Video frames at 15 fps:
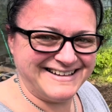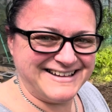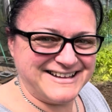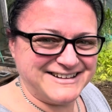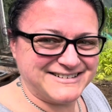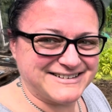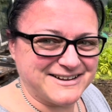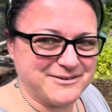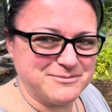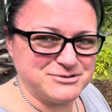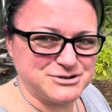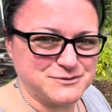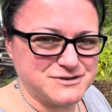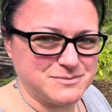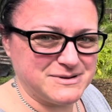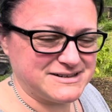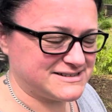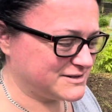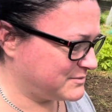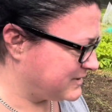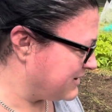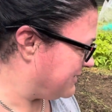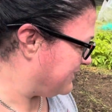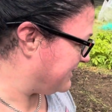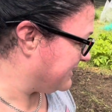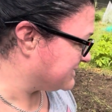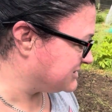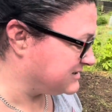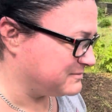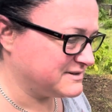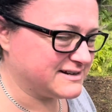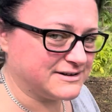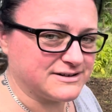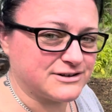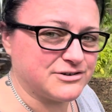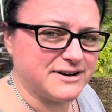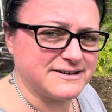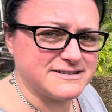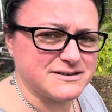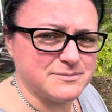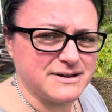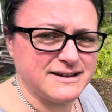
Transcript: So I'm chuffed to bits that we got. Actually, my dad corrected me.